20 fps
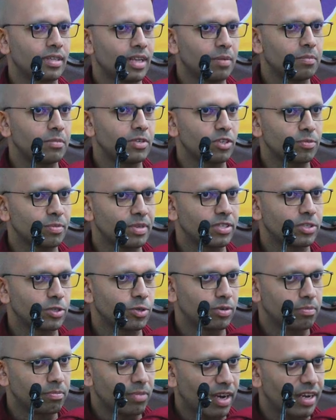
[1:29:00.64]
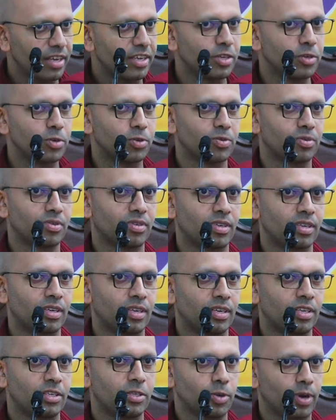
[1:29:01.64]
Dhamma to be stood by you,
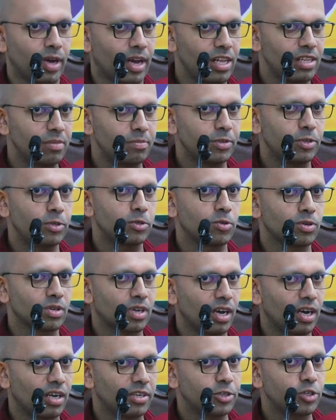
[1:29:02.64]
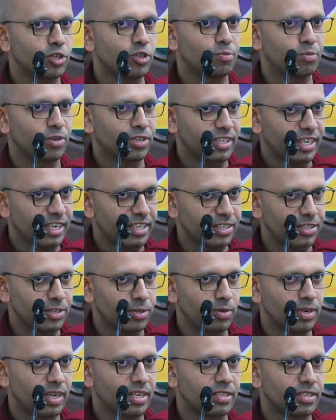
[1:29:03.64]
to help you, to guard you, to protect
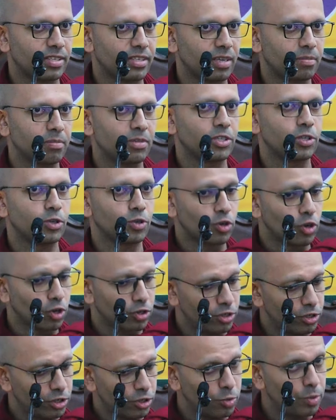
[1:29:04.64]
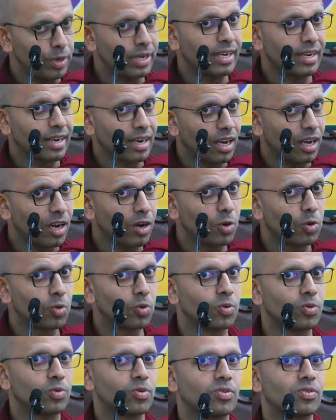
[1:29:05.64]
you, ladies and gentlemen, you've got to do it
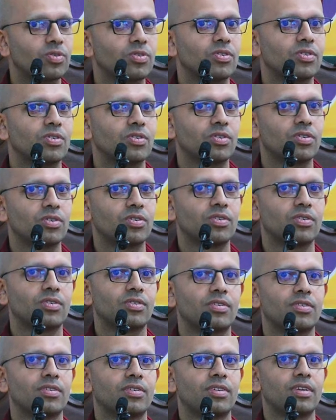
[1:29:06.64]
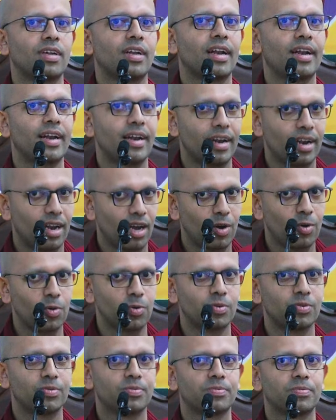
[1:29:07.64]
now. Now.